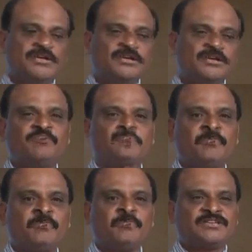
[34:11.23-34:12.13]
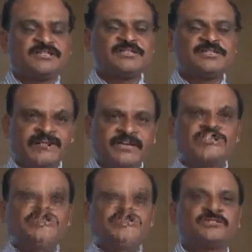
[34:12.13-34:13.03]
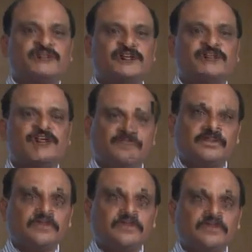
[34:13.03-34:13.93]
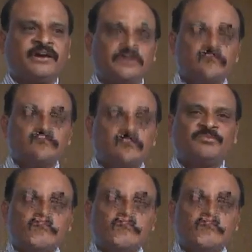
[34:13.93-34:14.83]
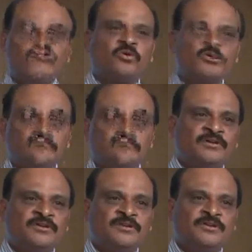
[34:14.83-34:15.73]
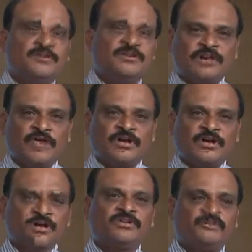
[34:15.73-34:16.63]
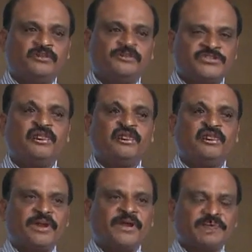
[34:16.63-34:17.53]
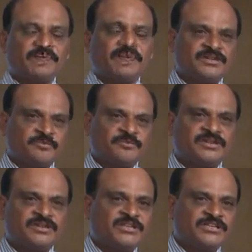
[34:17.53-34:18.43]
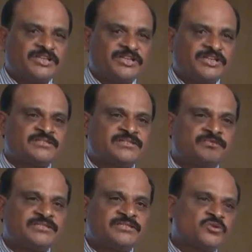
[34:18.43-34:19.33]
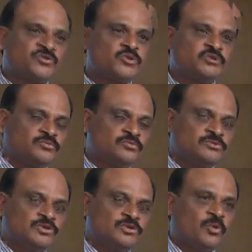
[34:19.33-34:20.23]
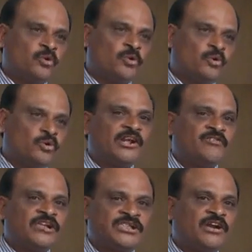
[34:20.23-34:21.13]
CFP practitioners they are distributors also. Like I have got my own code. So now the CFP practitioner is supposed to only advise.